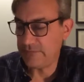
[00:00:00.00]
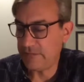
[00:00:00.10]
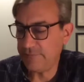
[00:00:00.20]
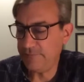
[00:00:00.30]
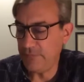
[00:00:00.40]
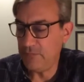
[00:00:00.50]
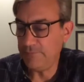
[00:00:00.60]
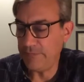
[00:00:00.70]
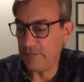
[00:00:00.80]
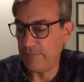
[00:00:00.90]
just a
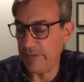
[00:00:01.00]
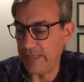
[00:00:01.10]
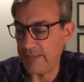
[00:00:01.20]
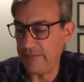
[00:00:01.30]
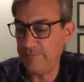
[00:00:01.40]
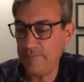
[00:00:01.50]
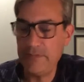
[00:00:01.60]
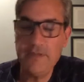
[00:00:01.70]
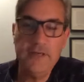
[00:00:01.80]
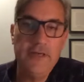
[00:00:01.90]
few feet away,
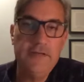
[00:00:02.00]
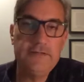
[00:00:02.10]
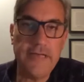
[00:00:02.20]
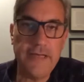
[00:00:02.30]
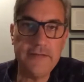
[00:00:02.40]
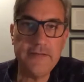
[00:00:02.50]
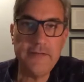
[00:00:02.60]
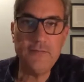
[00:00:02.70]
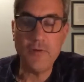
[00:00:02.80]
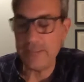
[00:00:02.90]

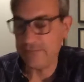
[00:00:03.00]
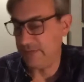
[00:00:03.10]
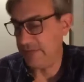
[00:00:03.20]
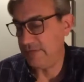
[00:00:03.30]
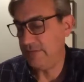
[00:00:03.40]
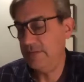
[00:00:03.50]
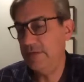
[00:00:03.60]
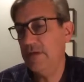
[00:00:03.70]
silently watching,